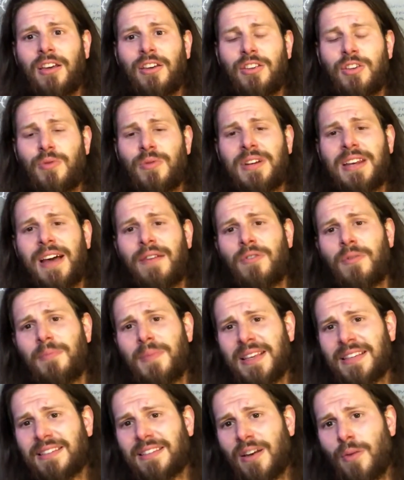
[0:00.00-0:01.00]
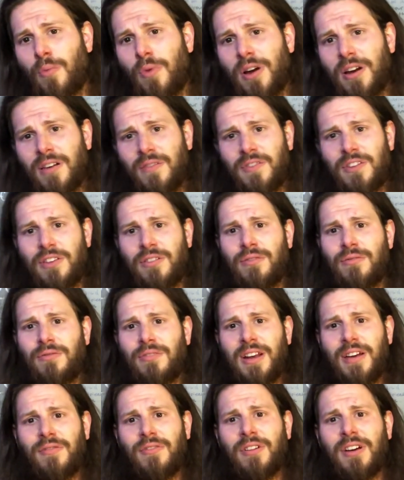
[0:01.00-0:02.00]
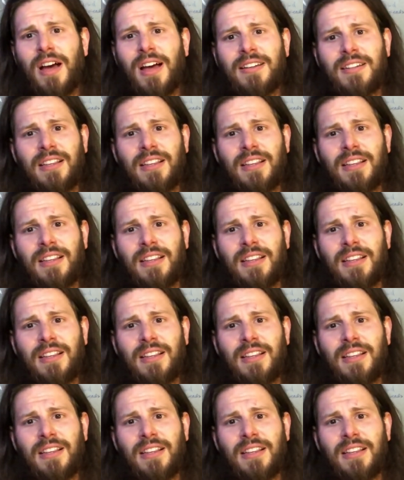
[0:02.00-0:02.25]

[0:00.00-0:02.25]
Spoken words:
You would never miss someone if you never got